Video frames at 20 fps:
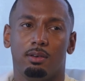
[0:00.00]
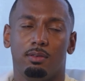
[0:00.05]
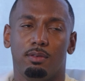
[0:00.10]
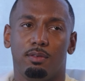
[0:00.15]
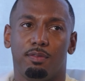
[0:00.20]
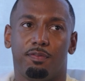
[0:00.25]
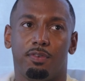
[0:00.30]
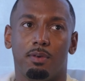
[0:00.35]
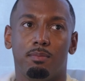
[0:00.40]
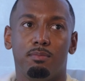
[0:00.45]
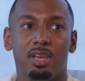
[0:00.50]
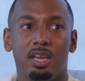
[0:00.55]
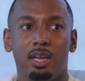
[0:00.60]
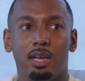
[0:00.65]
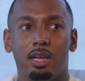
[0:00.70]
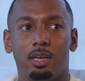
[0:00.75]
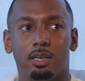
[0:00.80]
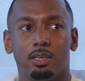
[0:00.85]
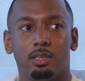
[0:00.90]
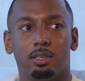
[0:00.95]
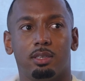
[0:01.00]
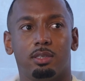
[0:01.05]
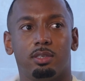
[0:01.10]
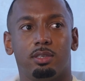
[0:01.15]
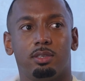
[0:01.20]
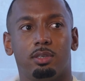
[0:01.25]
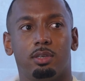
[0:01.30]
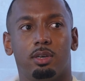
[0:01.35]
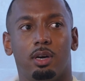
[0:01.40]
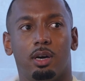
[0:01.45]
for me
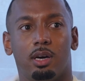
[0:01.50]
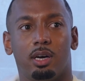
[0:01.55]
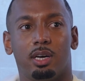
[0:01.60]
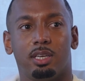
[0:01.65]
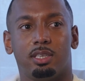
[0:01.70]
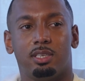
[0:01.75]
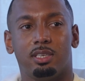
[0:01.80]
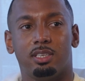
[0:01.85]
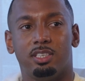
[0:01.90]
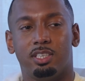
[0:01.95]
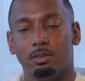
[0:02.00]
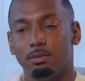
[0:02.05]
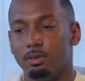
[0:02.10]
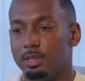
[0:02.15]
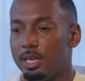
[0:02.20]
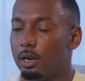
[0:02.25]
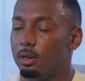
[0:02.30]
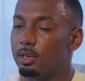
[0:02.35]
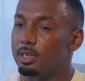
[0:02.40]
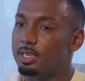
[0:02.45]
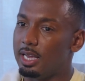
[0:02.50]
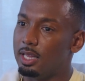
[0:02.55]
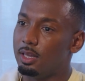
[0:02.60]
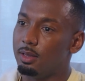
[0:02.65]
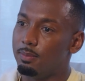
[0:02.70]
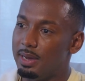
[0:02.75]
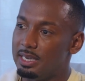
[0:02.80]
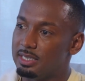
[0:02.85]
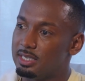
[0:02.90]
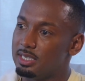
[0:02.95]
to deal with on a daily
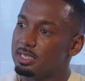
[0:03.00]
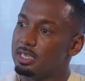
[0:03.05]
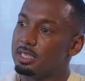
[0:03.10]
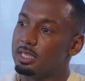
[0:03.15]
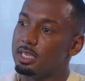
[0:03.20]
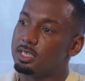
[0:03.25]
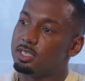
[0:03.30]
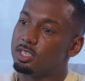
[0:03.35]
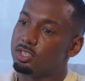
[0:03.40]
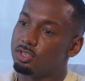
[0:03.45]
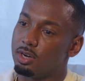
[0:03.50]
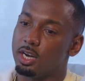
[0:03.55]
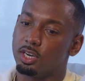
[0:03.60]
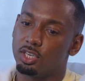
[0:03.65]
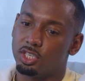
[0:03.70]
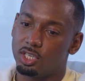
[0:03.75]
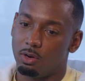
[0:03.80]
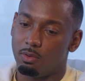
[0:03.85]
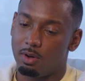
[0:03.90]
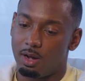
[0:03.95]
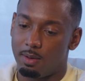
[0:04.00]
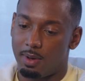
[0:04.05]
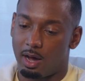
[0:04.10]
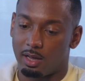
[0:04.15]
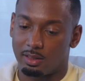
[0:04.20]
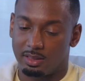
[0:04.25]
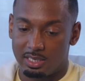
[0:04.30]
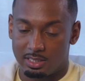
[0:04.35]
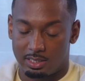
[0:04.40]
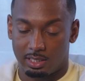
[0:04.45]
basis and then to try to show up
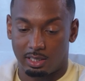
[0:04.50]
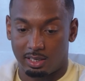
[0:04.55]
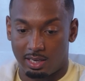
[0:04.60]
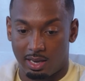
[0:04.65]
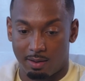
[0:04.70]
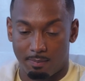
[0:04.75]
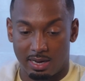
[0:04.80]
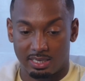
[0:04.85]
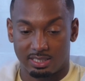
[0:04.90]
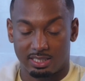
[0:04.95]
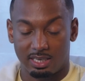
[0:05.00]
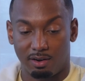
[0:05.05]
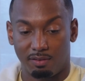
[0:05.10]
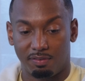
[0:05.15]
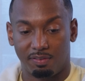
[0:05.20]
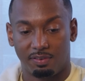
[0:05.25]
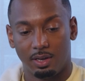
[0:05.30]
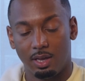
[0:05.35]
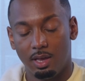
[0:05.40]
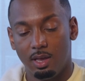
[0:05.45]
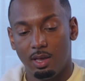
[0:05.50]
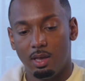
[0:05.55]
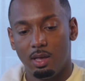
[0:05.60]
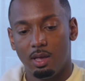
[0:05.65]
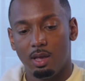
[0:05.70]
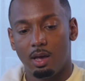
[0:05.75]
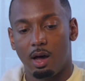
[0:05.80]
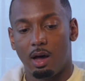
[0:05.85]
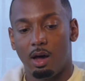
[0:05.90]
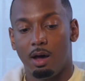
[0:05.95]
authentically in myself
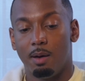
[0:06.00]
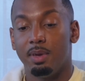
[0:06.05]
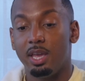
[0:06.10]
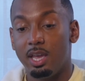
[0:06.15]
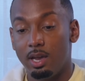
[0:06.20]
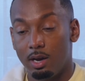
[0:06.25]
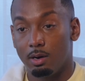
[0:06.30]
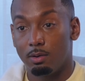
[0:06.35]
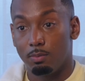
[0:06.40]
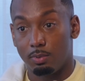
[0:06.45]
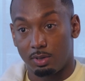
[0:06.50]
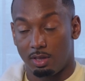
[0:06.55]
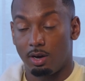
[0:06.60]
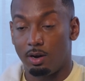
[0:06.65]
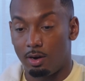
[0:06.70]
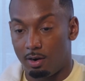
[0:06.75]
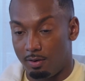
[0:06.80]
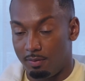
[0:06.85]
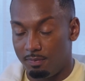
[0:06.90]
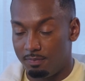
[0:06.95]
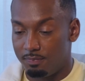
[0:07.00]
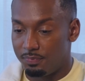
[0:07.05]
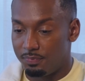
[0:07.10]
here with y'all.